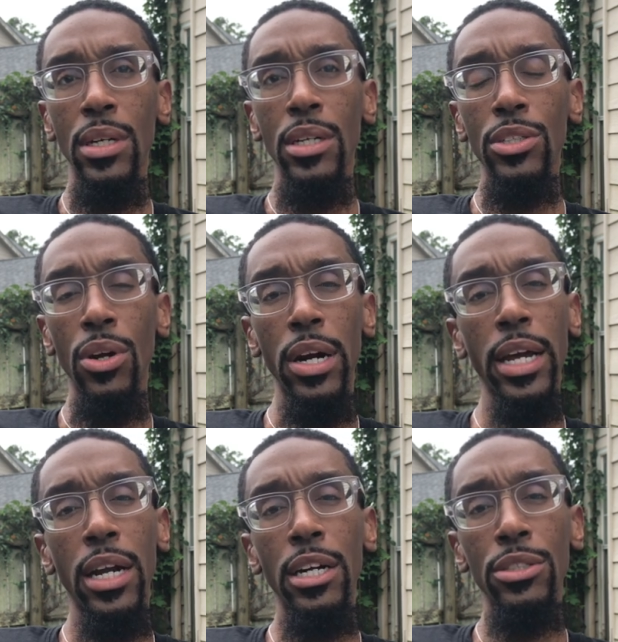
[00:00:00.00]
starting
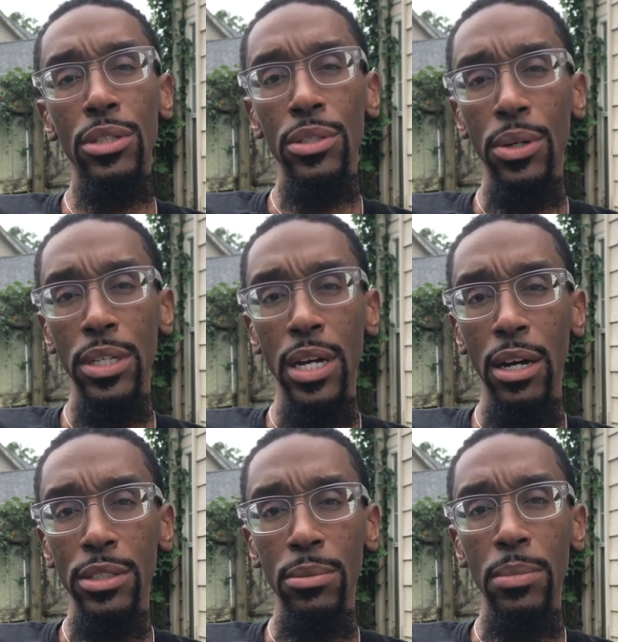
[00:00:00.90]
at
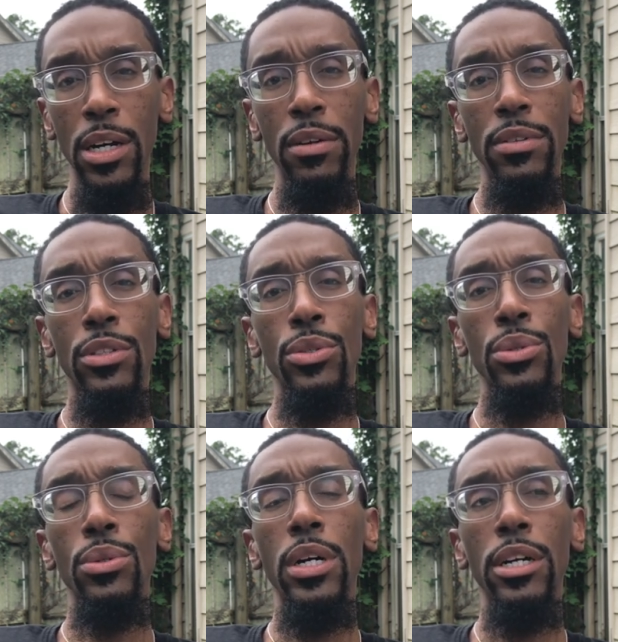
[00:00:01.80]
$130 a month
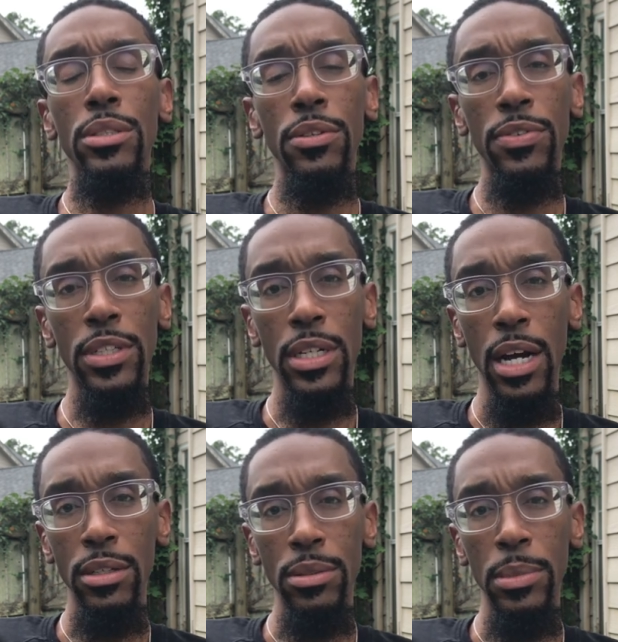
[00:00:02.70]
to
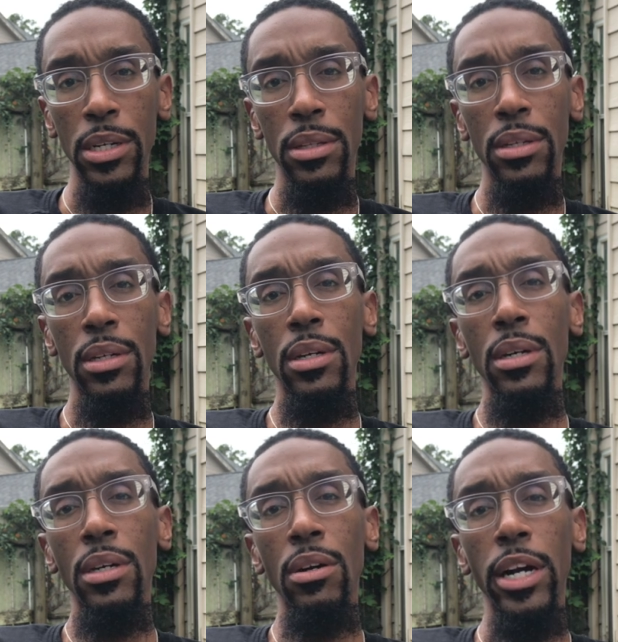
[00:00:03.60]
$150 a month,
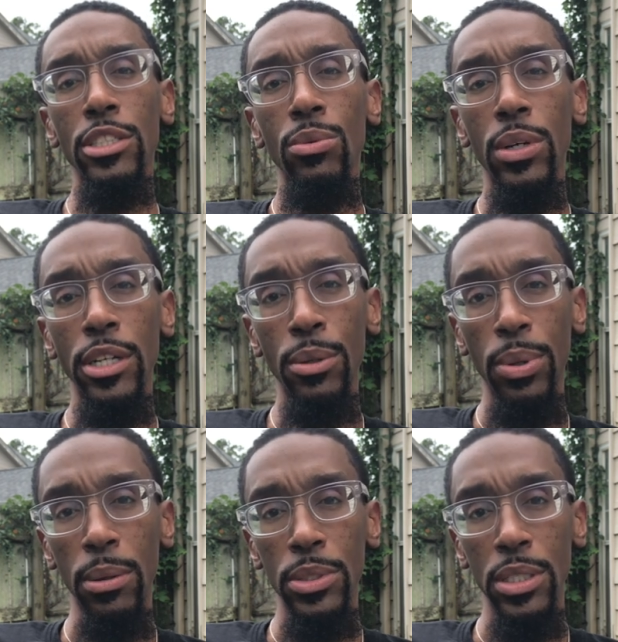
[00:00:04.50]
all right, to run your
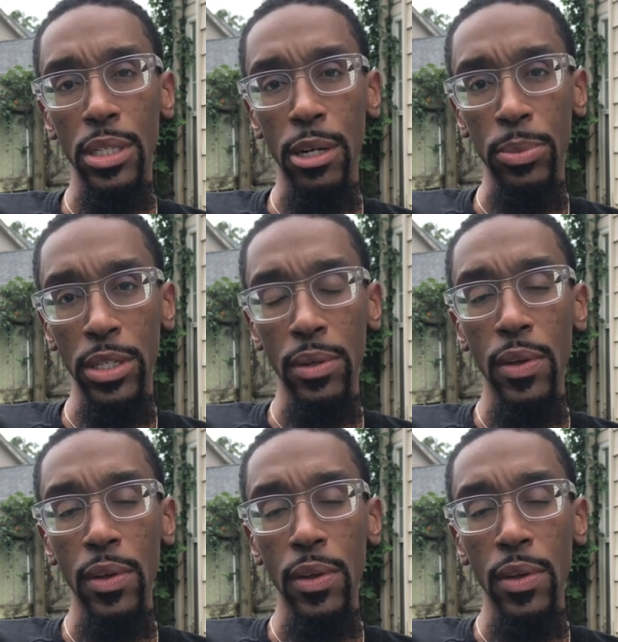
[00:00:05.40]
publishing company.